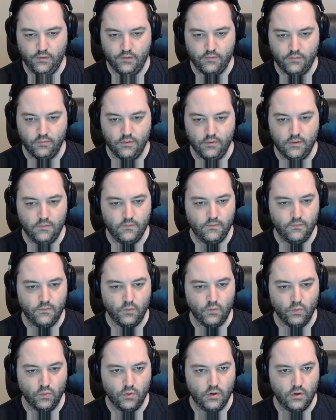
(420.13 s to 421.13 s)
3,
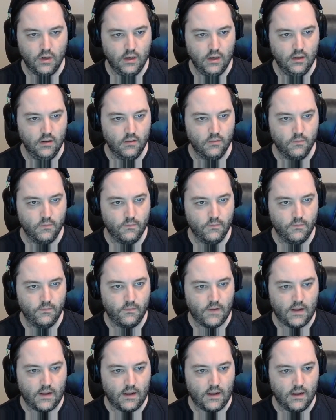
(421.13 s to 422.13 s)
4, and
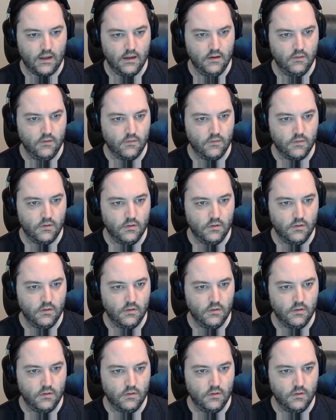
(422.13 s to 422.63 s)
5.